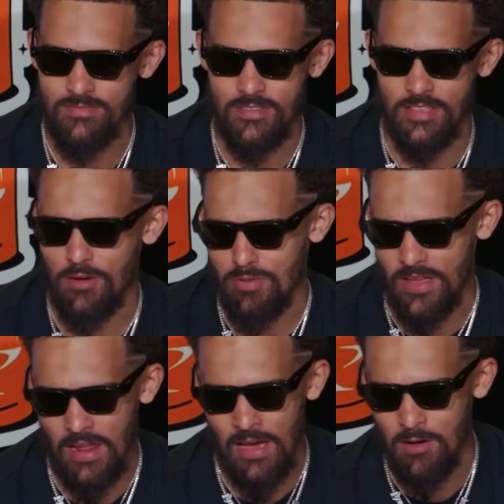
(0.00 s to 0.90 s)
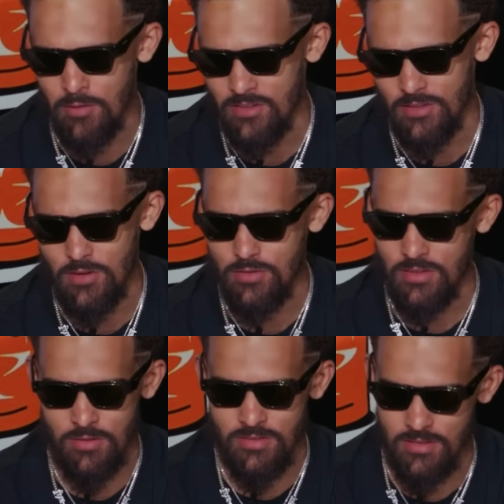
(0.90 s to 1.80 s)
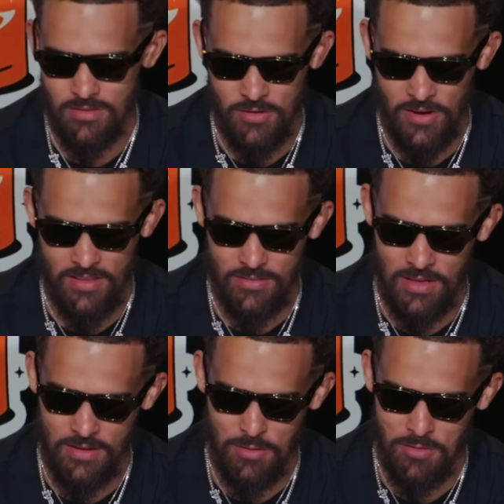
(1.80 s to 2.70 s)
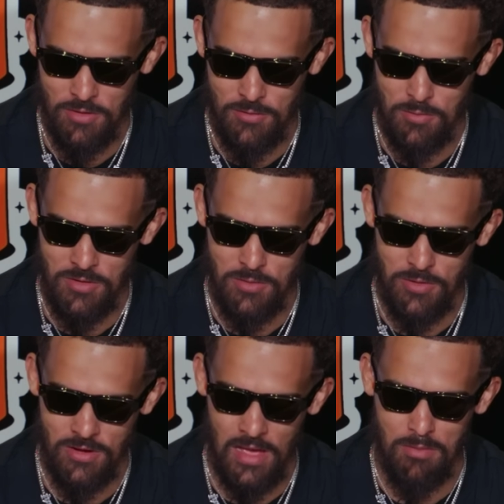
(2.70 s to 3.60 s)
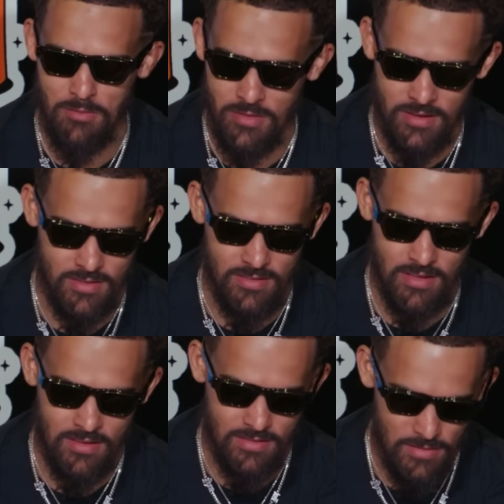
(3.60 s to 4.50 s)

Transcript: they were playing Iowa, so it was great. So I know both of them really well. Happy for their success.